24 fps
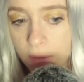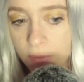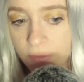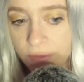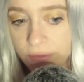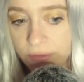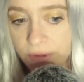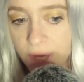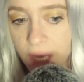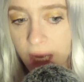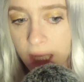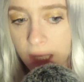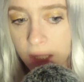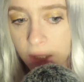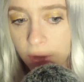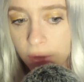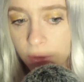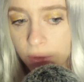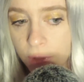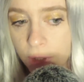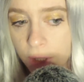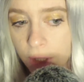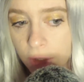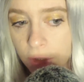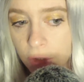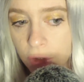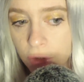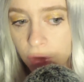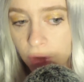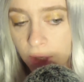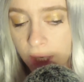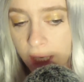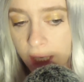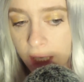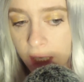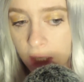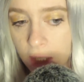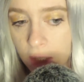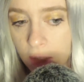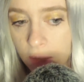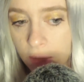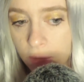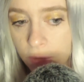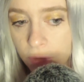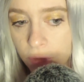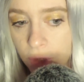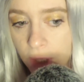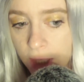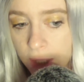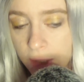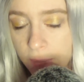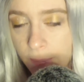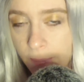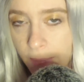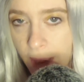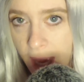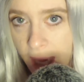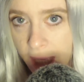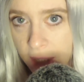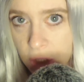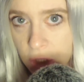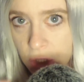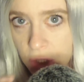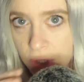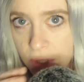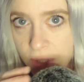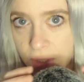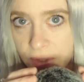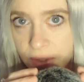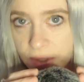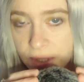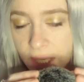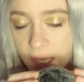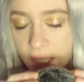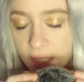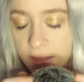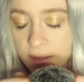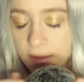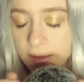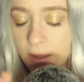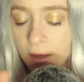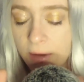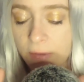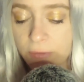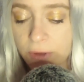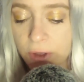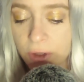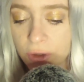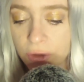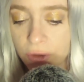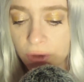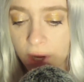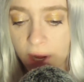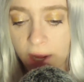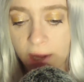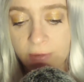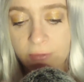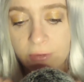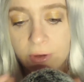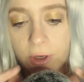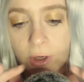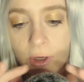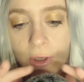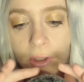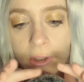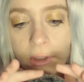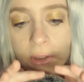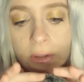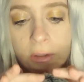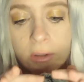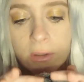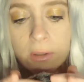followed a trail trying to match the scent of the driver